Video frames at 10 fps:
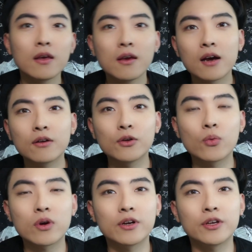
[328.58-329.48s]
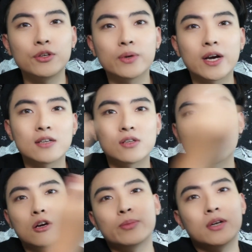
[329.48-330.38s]
I don't know where you guys
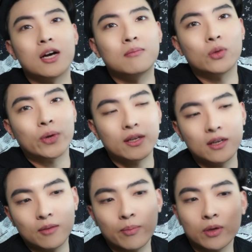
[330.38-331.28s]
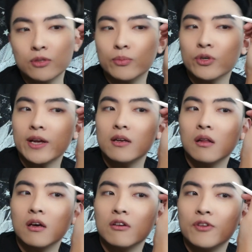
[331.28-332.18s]
are, but I'm located in Baltimore and a
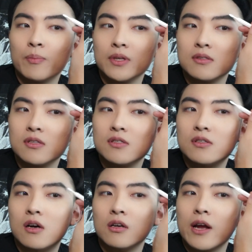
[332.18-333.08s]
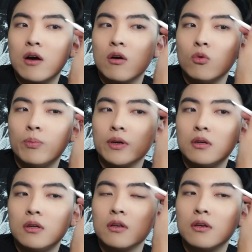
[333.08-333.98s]
lot of the business are now
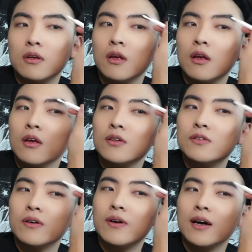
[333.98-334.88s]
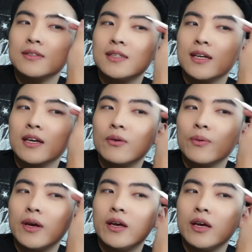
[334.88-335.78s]
opened. So I was like,
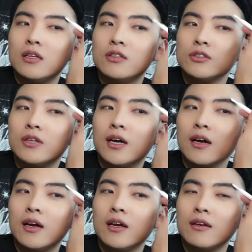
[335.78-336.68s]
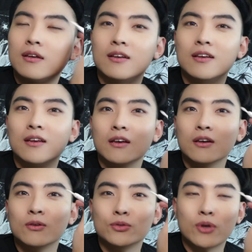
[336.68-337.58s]
wait, should I
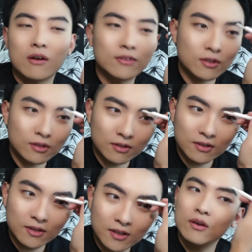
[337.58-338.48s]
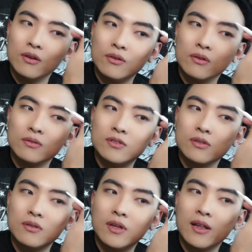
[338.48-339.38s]
go travel? You know,
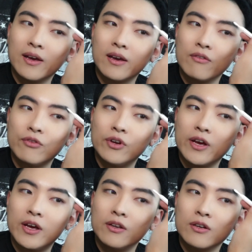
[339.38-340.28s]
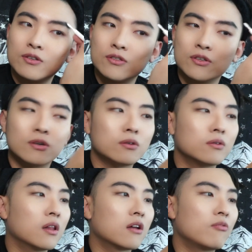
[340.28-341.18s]
like every day there's still
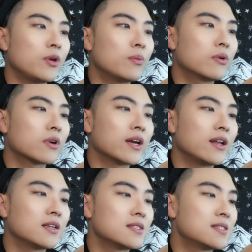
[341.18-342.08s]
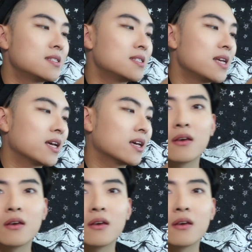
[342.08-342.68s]
a lot of people are getting sick.